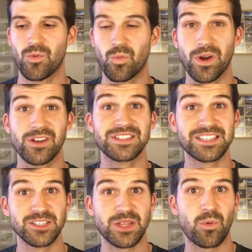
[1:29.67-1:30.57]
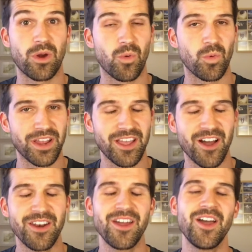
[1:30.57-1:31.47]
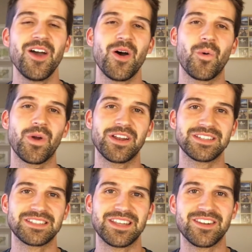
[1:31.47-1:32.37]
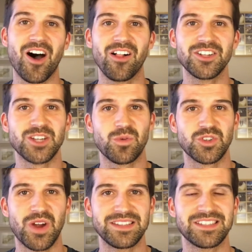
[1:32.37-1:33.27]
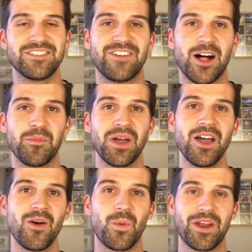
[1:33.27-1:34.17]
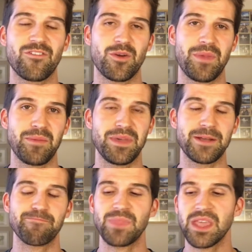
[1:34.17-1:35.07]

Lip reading: What are the skills that we are working on? What is the knowledge that we're trying to develop? Whatever it may be.